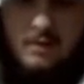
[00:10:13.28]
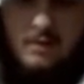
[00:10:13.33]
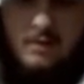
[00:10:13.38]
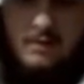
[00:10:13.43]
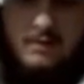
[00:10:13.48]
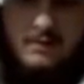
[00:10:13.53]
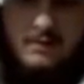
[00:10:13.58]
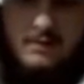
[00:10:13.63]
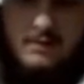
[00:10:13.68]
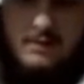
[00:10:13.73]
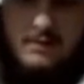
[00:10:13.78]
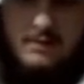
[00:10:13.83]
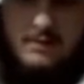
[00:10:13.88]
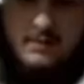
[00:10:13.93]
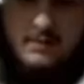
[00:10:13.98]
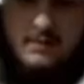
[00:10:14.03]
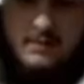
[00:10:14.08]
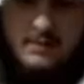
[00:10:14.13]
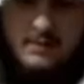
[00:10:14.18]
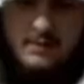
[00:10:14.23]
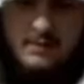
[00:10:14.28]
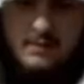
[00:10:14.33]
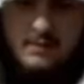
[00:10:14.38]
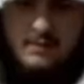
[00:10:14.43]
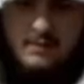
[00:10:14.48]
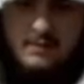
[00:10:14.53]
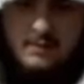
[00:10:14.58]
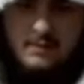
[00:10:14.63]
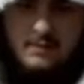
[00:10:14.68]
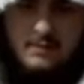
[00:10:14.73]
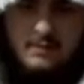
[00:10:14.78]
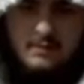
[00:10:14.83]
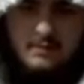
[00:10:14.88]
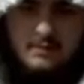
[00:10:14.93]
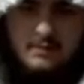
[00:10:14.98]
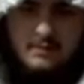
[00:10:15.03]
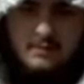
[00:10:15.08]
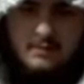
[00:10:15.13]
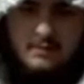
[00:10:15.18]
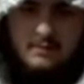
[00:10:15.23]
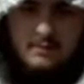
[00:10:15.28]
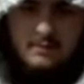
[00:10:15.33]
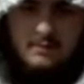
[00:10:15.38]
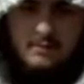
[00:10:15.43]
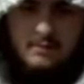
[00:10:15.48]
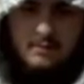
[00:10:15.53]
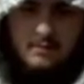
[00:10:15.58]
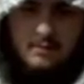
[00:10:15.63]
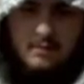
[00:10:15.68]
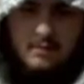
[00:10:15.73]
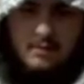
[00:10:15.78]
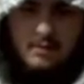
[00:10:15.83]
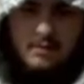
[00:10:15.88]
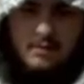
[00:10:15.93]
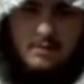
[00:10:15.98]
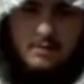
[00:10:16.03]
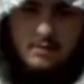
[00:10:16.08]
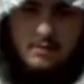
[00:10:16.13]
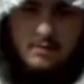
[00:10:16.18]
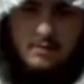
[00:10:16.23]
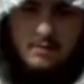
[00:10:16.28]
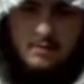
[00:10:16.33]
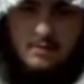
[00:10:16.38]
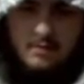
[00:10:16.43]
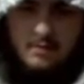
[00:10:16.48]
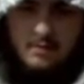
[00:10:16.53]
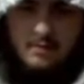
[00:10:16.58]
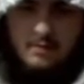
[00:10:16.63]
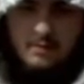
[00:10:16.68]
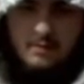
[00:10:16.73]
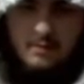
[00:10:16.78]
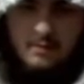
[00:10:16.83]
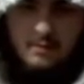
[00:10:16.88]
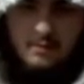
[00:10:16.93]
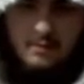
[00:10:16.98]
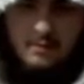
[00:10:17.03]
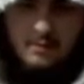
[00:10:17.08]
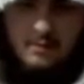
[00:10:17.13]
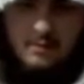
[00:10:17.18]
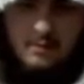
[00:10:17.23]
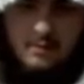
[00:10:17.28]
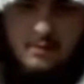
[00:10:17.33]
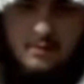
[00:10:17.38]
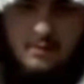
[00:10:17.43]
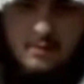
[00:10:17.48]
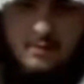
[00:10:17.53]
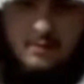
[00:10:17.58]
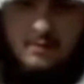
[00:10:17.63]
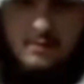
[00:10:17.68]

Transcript: (no one is talking)